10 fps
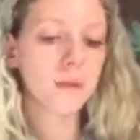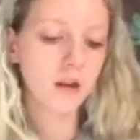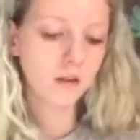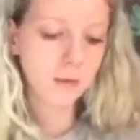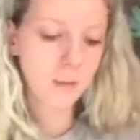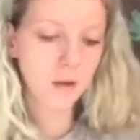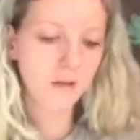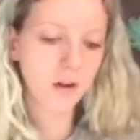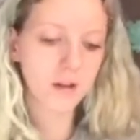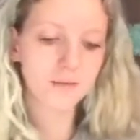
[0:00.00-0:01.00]
a lot of people
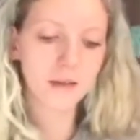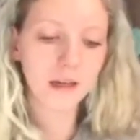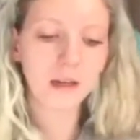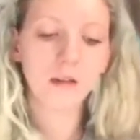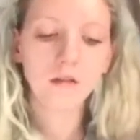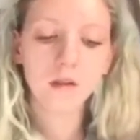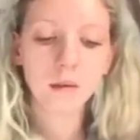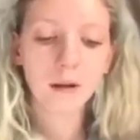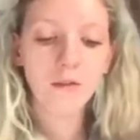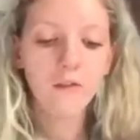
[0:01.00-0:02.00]
have asked me,
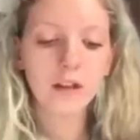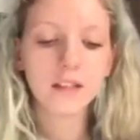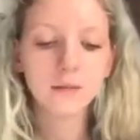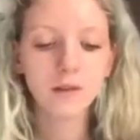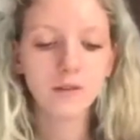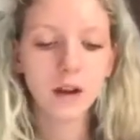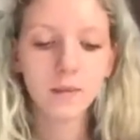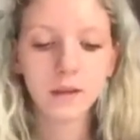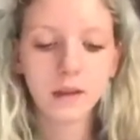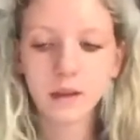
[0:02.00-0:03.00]
like my friends and my
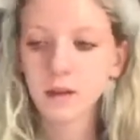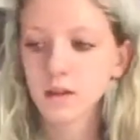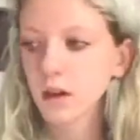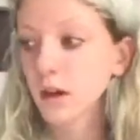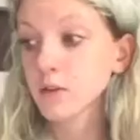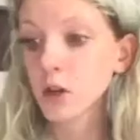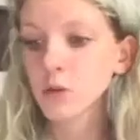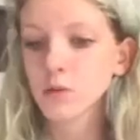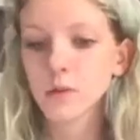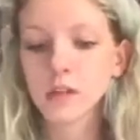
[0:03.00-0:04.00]
family that I've
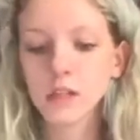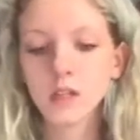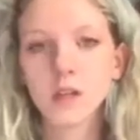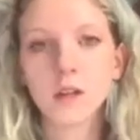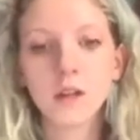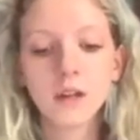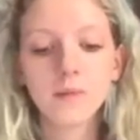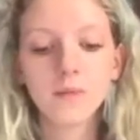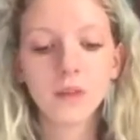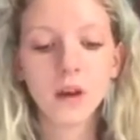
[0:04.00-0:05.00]
told already,
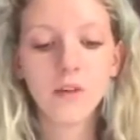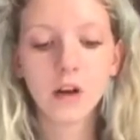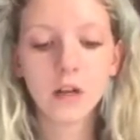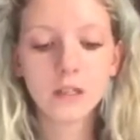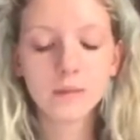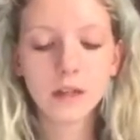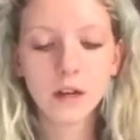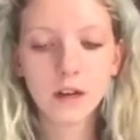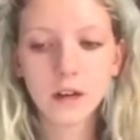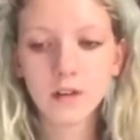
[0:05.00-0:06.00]
have asked me
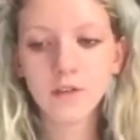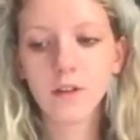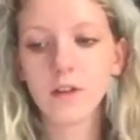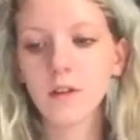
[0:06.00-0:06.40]
kind of